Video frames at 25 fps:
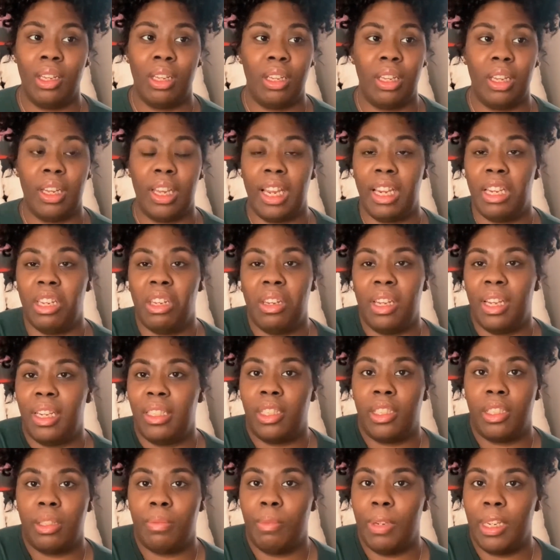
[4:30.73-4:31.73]

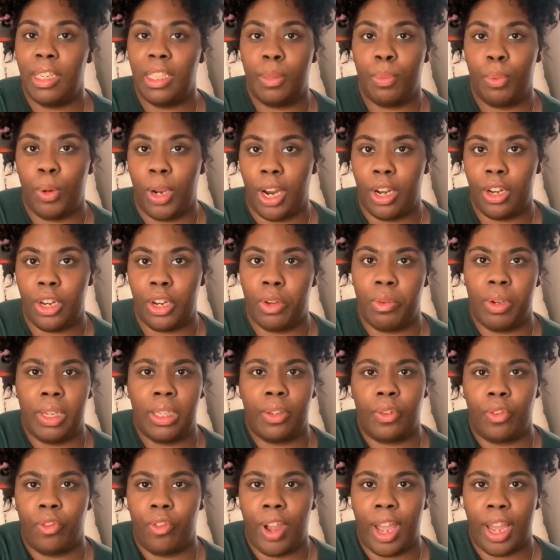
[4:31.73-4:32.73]
it's brand new,
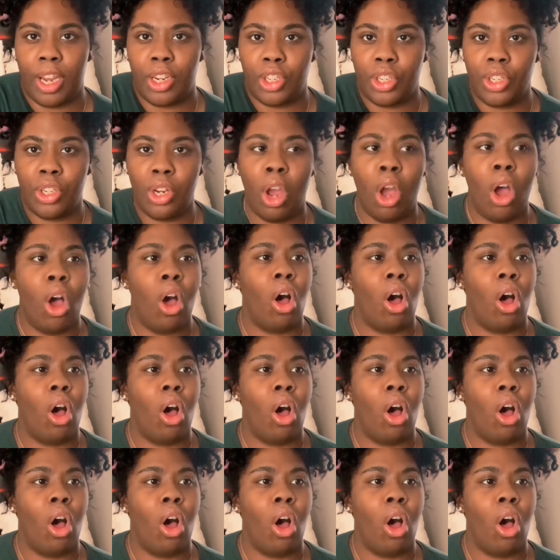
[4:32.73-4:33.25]
it's fresh.